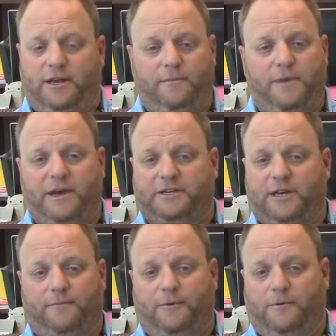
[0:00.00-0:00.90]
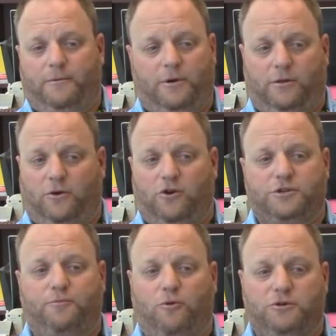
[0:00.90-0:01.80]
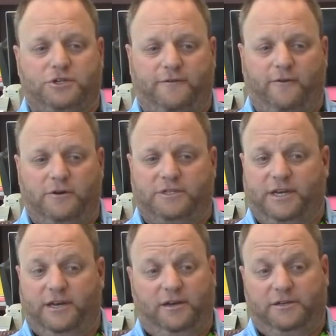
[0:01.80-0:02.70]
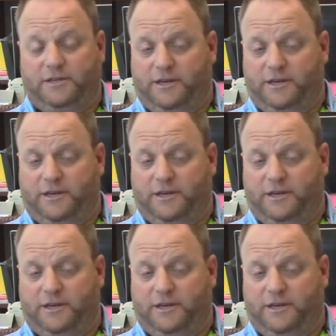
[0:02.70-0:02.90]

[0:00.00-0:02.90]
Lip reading: It makes up a large portion of our sales,